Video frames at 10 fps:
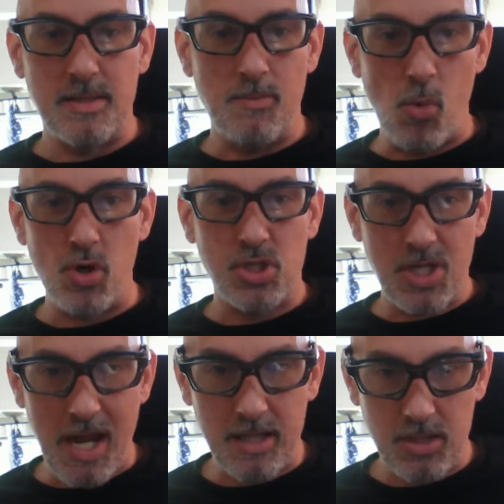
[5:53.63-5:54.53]
more
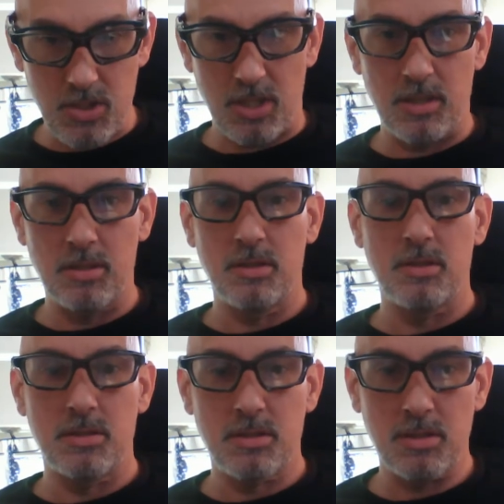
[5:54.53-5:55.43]
challenging
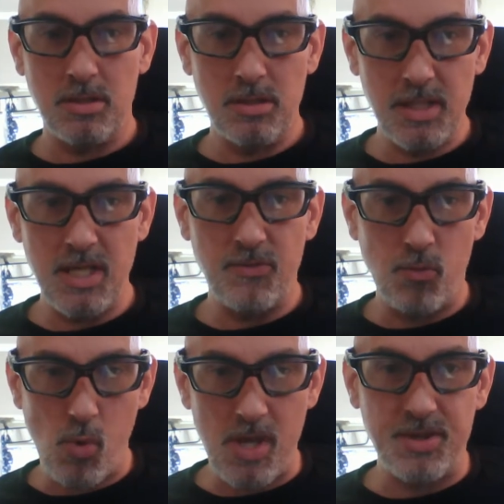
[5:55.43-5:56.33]
to live
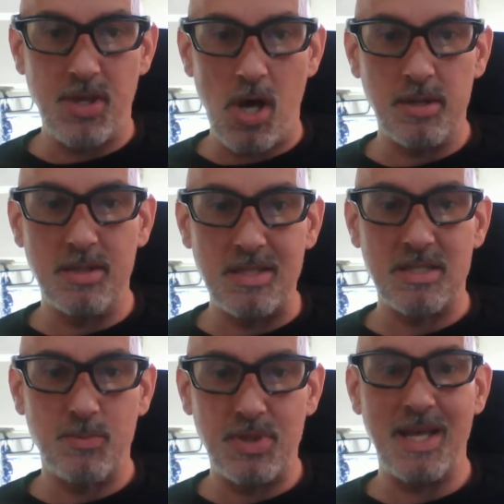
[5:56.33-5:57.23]
with on
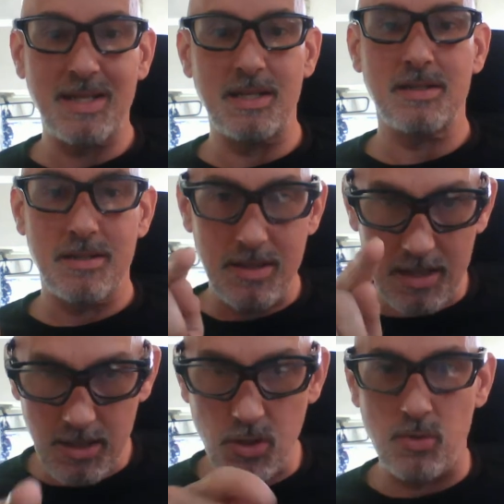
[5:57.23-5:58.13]
this planet
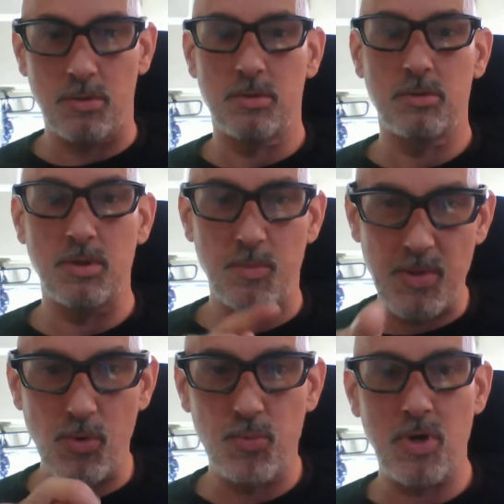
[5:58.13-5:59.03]
than you, the
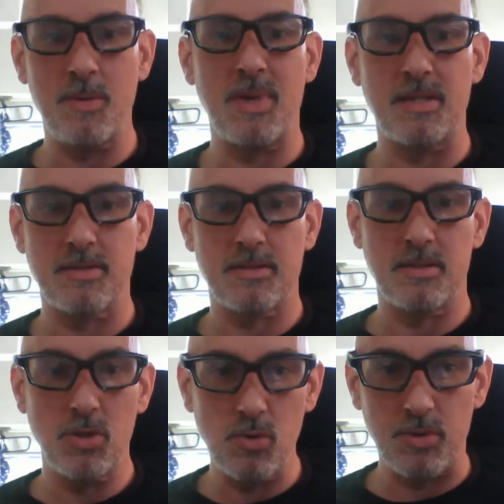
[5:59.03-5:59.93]
people primates,
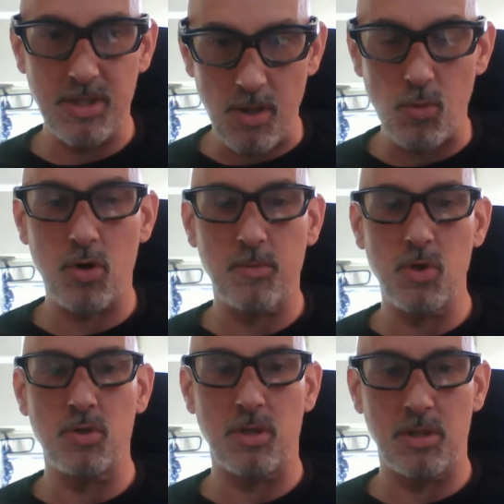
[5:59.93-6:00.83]
you, the Homo
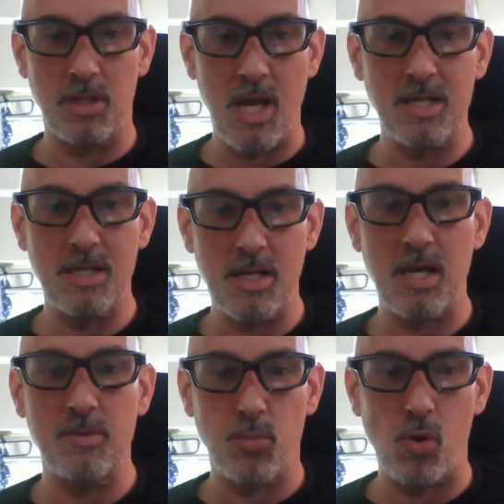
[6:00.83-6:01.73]
communia,
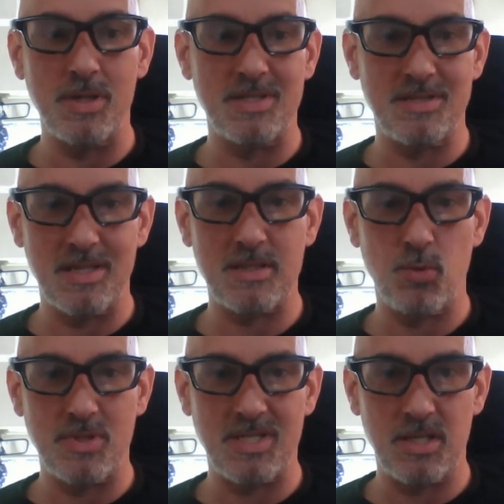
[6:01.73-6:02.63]

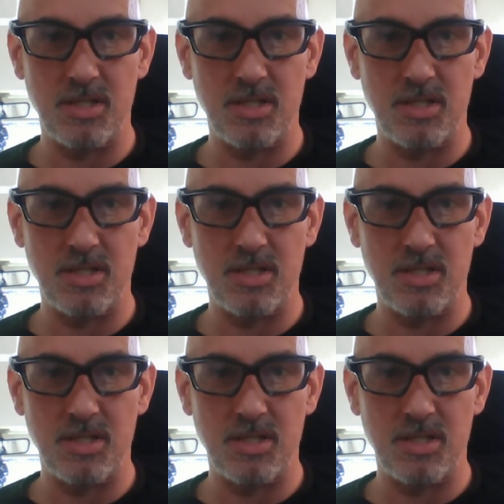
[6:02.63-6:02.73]
99.6%